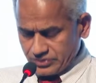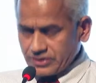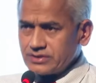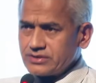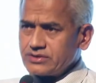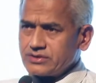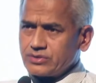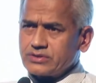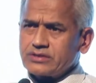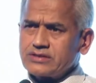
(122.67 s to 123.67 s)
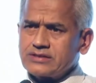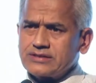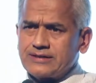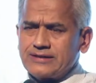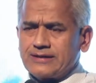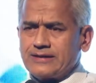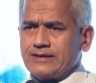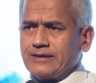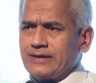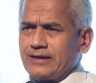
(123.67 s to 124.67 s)
create institutions,
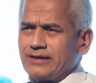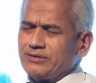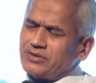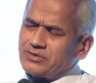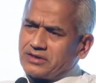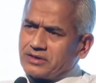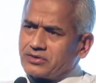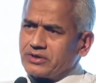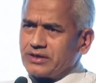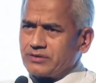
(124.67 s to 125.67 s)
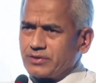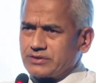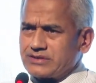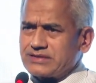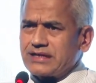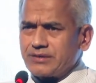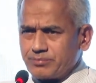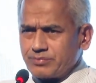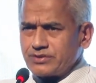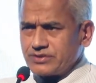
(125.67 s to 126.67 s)
not really create, but set
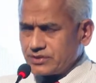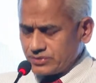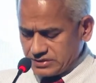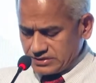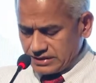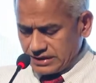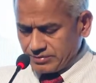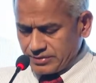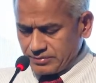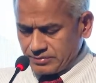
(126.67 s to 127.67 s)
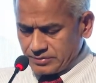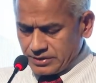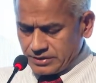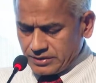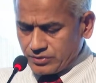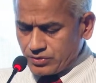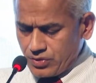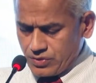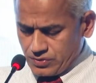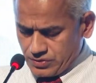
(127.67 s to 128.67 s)
up institutions and help them
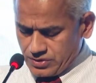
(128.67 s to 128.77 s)
grow.